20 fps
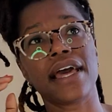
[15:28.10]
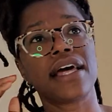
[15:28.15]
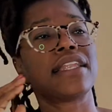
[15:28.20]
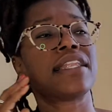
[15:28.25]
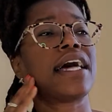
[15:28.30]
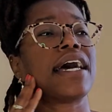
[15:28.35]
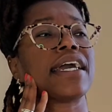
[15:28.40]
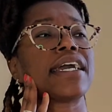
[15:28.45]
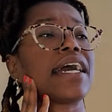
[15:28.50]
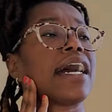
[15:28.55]

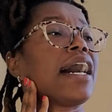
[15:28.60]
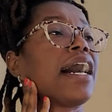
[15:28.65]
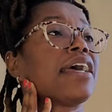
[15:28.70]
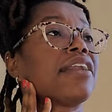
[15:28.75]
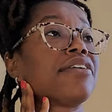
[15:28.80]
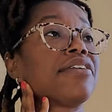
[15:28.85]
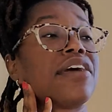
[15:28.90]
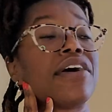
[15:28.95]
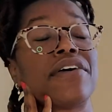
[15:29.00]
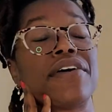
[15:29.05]
Like, I
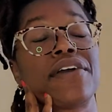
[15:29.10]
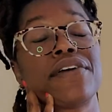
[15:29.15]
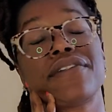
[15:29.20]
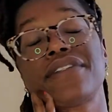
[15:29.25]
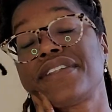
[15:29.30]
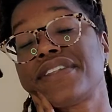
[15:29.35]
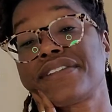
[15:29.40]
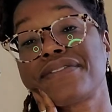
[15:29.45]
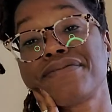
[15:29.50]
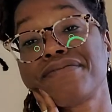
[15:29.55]
don't know.
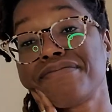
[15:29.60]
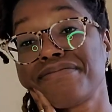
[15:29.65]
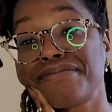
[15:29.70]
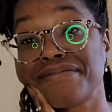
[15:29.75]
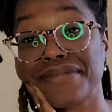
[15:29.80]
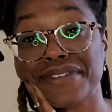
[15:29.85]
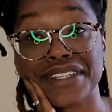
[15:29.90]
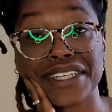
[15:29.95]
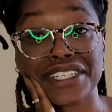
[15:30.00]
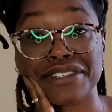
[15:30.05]
It's
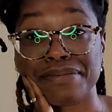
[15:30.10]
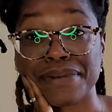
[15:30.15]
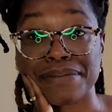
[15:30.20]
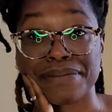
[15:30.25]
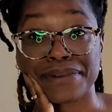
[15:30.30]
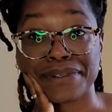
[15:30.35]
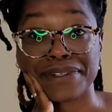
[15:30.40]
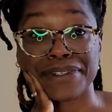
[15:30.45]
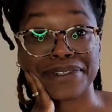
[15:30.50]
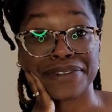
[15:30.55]
these
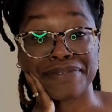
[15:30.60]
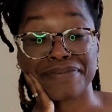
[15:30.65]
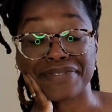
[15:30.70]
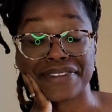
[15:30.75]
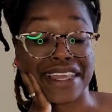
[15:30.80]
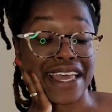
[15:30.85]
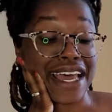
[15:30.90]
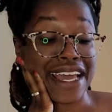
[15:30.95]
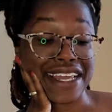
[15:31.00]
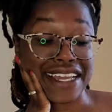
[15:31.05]
people,
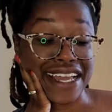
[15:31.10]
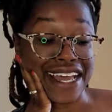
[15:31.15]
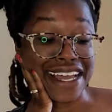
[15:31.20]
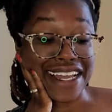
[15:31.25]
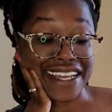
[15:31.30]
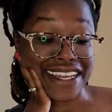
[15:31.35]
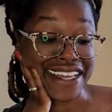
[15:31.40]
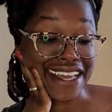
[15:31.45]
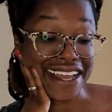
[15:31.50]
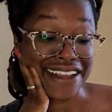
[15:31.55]

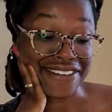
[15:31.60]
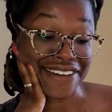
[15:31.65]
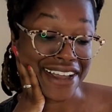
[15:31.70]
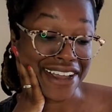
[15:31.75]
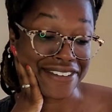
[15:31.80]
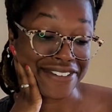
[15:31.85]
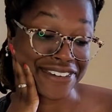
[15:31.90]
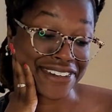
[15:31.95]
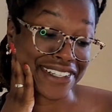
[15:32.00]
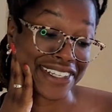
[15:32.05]

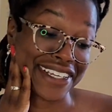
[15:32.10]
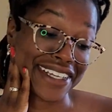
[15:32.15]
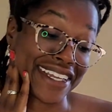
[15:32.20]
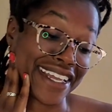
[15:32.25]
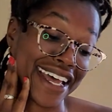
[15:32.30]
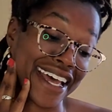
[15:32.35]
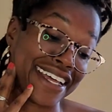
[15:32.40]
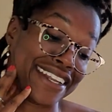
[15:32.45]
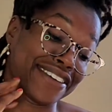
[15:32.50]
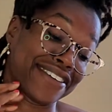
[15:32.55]
I really,
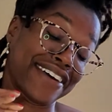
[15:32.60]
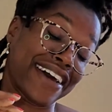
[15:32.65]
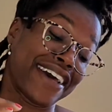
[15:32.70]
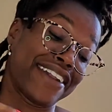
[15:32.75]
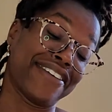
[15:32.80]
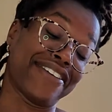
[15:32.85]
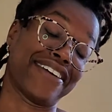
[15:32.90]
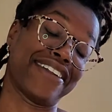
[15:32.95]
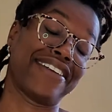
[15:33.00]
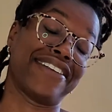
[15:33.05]
I
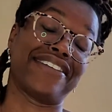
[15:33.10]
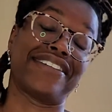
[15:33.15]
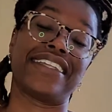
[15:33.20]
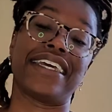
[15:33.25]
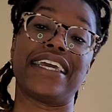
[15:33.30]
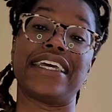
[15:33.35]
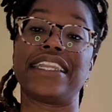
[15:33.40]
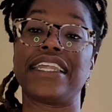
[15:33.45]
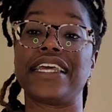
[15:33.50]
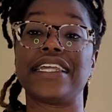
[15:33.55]
don't
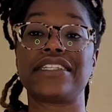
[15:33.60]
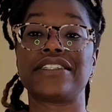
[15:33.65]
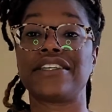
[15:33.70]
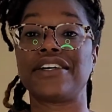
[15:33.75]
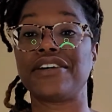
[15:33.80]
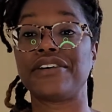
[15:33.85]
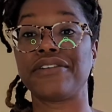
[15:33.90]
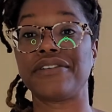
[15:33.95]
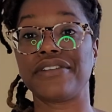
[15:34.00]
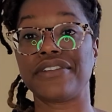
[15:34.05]
understand it.
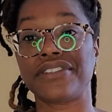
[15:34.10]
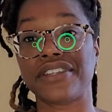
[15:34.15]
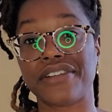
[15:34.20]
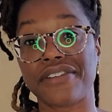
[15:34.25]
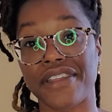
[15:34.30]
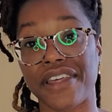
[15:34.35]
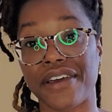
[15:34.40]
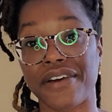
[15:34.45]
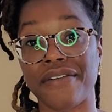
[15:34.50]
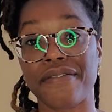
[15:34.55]
So
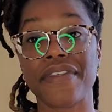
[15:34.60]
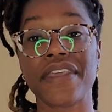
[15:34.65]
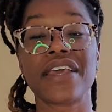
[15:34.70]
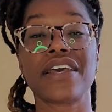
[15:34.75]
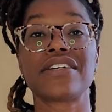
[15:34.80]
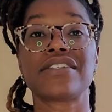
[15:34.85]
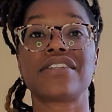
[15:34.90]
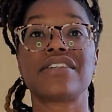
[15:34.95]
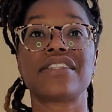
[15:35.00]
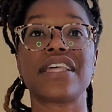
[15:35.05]
no.
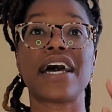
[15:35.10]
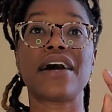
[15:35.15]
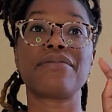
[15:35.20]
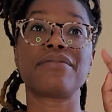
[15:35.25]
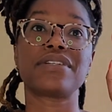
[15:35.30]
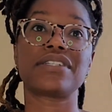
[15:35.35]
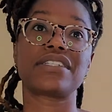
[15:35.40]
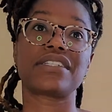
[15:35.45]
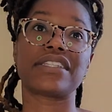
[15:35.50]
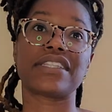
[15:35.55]
So that
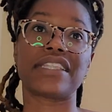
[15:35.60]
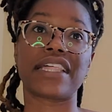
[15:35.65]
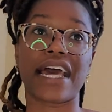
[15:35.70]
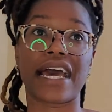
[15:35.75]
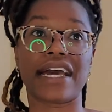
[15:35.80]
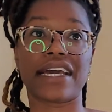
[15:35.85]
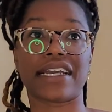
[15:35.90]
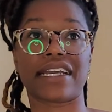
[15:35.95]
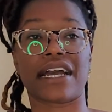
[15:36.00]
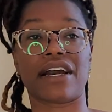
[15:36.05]
was
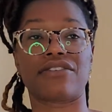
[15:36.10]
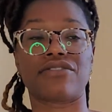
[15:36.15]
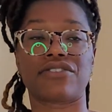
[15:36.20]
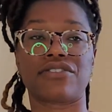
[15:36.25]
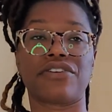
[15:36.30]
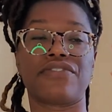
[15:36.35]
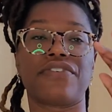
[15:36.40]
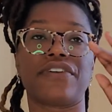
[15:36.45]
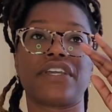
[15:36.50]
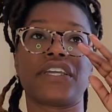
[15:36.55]
that couch
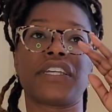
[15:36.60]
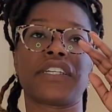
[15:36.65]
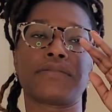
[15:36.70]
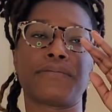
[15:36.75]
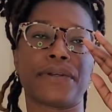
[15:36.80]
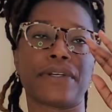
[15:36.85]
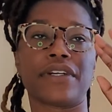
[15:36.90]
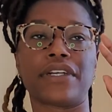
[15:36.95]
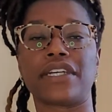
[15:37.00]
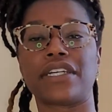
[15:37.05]
surfing
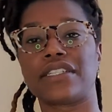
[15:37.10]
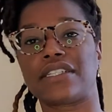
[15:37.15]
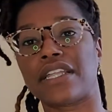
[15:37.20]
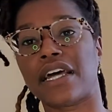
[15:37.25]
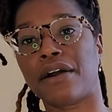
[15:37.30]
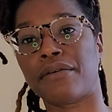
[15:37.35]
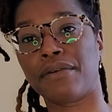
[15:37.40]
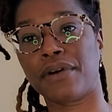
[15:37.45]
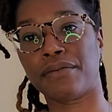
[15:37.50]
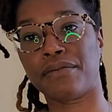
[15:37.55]
experience.
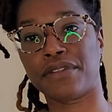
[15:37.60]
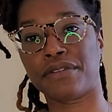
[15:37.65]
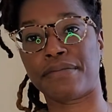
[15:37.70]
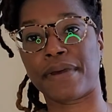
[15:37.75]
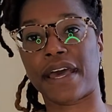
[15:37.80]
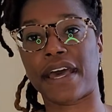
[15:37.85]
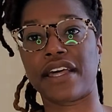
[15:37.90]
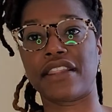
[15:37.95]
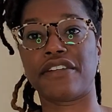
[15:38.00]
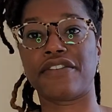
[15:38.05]
That one was
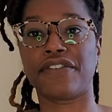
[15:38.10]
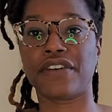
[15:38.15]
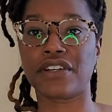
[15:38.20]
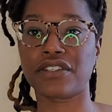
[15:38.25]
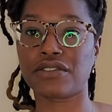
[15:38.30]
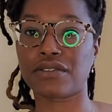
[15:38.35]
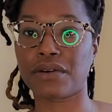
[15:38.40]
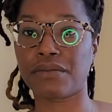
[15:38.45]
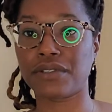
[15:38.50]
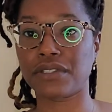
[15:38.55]
bad. The
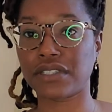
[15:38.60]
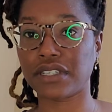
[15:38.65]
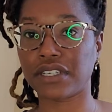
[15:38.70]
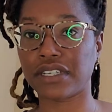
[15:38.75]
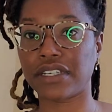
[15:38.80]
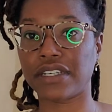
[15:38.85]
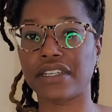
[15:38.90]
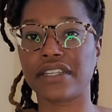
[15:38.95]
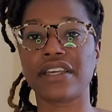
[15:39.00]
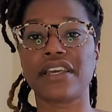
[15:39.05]
first one was
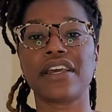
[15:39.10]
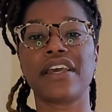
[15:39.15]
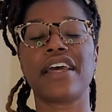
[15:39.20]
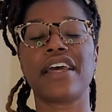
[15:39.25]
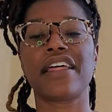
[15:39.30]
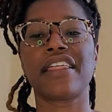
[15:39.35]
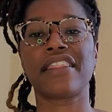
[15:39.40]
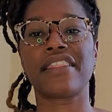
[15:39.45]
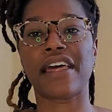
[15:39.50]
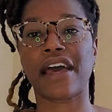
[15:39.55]
good.
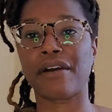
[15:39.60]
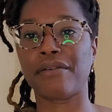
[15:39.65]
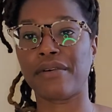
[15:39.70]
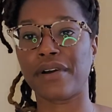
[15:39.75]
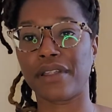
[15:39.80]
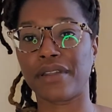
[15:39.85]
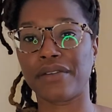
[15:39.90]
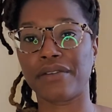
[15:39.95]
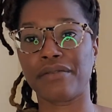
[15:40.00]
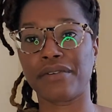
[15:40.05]
That
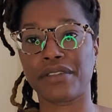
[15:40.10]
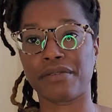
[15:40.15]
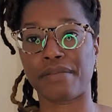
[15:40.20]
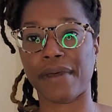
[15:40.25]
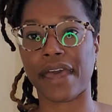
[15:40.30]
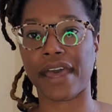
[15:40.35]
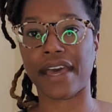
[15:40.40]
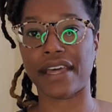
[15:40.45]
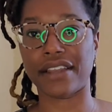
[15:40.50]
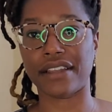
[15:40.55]
one was
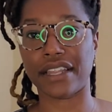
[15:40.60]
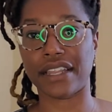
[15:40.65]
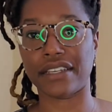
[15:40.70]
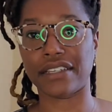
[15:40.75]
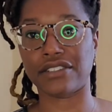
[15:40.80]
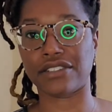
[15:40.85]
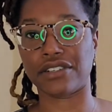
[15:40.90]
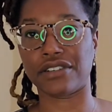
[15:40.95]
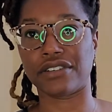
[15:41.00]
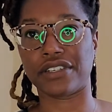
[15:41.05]
bad in
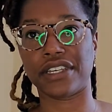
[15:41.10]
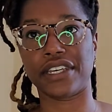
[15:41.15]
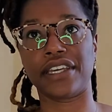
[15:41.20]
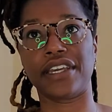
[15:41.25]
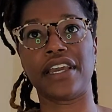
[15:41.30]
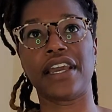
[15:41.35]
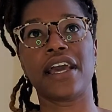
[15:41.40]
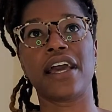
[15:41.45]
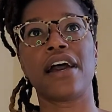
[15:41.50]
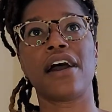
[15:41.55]
Turkey.
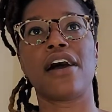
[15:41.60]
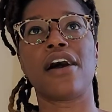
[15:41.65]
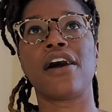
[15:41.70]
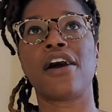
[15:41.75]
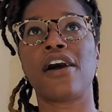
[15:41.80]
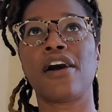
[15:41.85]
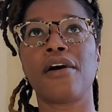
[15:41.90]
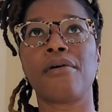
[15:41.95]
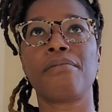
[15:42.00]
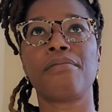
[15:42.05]

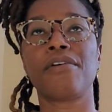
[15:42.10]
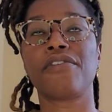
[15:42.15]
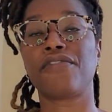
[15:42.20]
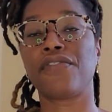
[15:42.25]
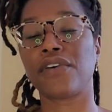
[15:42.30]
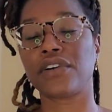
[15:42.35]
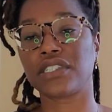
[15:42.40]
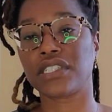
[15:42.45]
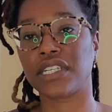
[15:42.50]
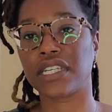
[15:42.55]
But
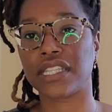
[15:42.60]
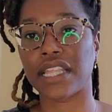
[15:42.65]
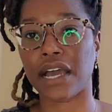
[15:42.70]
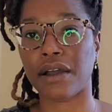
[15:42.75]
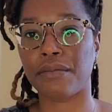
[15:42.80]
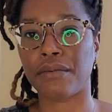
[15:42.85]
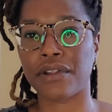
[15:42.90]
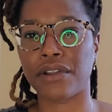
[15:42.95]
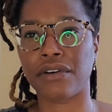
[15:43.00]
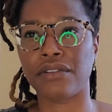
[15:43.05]
fortunately
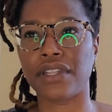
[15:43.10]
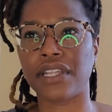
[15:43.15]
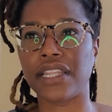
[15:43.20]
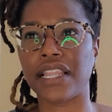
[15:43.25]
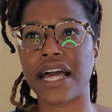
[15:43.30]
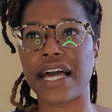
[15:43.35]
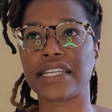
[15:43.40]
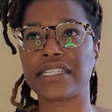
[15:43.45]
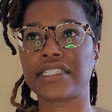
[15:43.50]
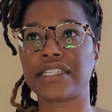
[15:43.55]
that one only
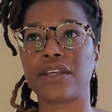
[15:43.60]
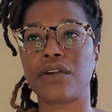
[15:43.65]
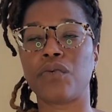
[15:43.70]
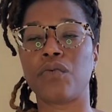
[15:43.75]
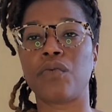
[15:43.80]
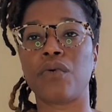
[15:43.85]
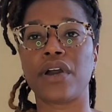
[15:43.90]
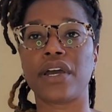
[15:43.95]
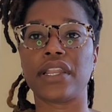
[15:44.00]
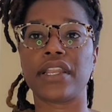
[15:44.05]
lasted
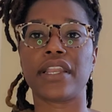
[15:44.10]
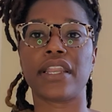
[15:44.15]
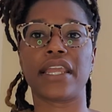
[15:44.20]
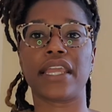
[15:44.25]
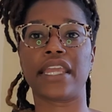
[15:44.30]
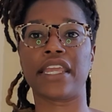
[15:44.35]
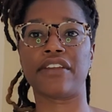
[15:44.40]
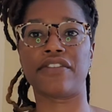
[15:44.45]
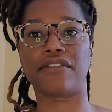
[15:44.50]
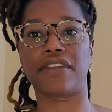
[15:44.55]
one
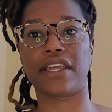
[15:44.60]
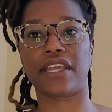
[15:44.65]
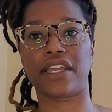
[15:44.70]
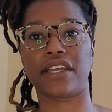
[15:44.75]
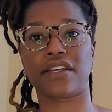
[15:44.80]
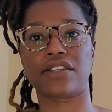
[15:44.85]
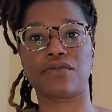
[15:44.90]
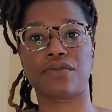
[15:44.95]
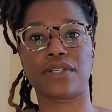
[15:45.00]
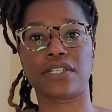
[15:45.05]
evening
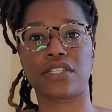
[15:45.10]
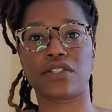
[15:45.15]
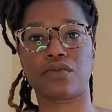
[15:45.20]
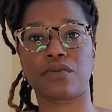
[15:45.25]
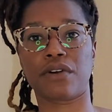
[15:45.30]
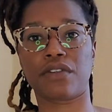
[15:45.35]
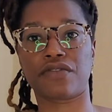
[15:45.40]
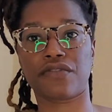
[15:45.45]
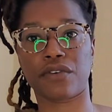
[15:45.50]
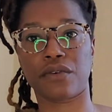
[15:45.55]
because we just
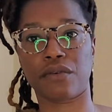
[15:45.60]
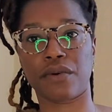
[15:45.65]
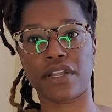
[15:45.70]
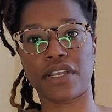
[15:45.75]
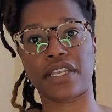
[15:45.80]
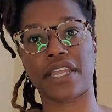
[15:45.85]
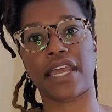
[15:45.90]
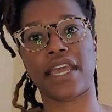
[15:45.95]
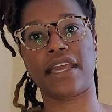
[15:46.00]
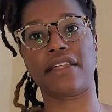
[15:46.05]
went for one
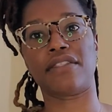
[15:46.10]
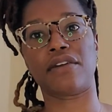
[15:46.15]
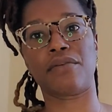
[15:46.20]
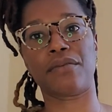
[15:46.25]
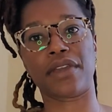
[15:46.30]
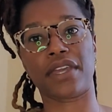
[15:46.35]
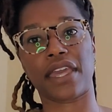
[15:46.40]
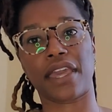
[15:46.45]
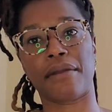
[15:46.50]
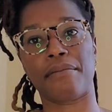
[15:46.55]
day, then
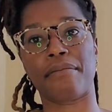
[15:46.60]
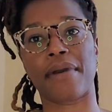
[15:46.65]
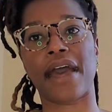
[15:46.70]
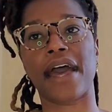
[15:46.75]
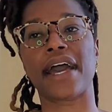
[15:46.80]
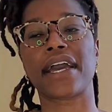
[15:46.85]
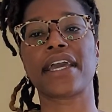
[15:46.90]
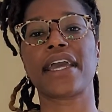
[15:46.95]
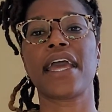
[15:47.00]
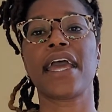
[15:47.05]
we came
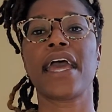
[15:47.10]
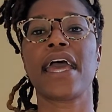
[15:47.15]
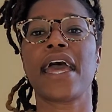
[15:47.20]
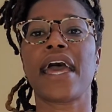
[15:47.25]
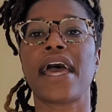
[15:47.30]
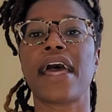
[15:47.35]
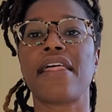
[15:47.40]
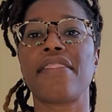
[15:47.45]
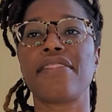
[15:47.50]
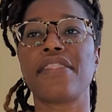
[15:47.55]
back.
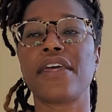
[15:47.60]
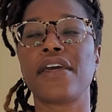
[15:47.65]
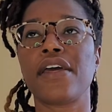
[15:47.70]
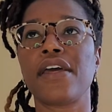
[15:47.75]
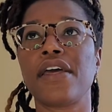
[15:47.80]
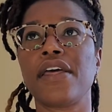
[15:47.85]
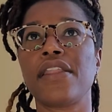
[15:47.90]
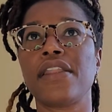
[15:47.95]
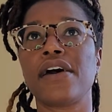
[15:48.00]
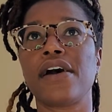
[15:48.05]
And
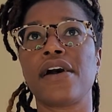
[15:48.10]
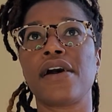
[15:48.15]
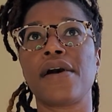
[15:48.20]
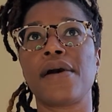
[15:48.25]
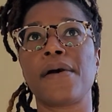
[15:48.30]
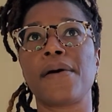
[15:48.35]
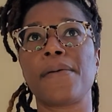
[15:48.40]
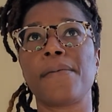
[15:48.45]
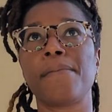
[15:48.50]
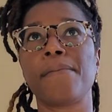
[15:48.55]
then
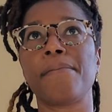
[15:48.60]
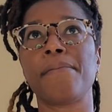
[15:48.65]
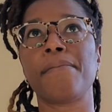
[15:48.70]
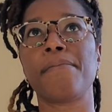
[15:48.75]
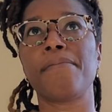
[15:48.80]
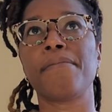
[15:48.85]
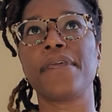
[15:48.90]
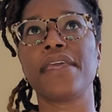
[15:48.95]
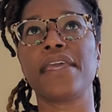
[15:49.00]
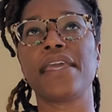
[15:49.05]

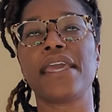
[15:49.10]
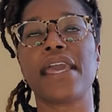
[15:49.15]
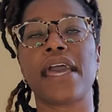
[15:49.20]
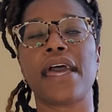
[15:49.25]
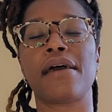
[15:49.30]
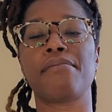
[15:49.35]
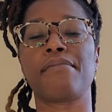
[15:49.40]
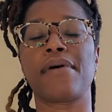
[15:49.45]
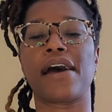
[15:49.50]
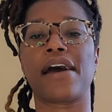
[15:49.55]
me
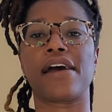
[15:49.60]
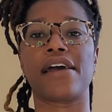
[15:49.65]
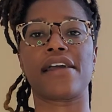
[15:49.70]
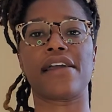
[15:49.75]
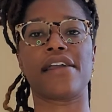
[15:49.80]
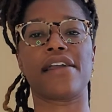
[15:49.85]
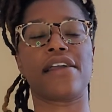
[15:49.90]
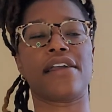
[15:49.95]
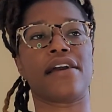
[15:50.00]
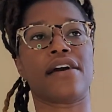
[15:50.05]
and
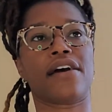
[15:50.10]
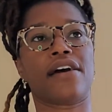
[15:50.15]
my